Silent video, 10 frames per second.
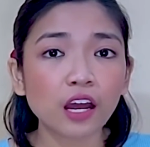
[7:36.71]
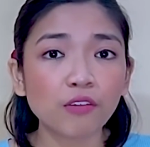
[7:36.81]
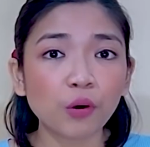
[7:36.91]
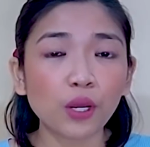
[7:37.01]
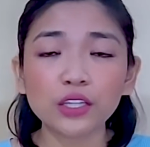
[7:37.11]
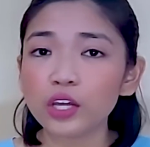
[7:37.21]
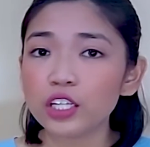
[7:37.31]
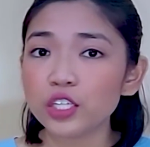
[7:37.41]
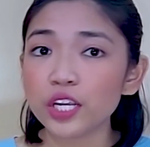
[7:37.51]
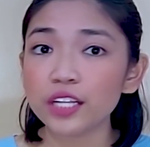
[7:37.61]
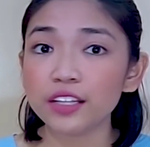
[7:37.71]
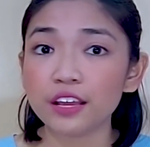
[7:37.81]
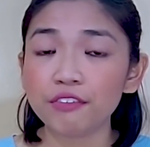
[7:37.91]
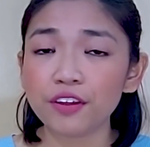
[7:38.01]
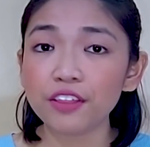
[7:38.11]
avoid touching the
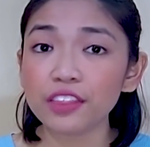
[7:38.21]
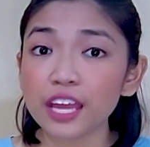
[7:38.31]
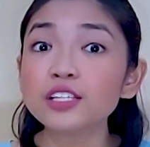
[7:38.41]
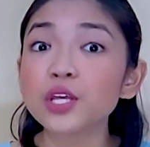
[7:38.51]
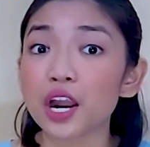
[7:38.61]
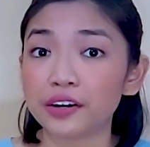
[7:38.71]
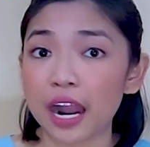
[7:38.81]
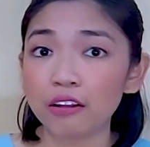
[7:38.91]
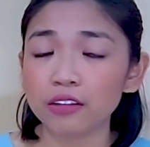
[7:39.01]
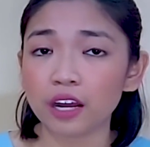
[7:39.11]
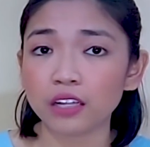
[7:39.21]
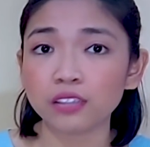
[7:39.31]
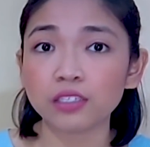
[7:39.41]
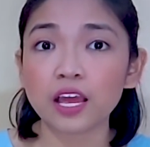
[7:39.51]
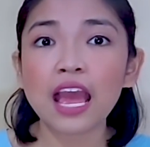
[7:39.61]
different things around
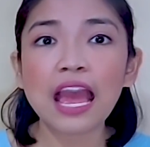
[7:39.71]
us,